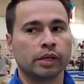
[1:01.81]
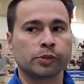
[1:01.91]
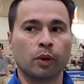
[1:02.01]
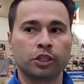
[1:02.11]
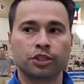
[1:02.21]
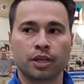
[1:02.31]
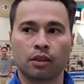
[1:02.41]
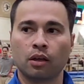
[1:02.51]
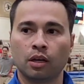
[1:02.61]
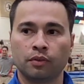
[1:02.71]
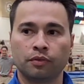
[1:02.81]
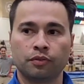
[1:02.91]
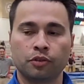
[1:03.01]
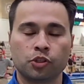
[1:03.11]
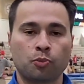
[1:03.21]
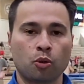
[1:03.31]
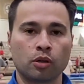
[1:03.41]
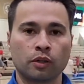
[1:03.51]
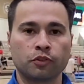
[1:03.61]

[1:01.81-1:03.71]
As much as I love the sport of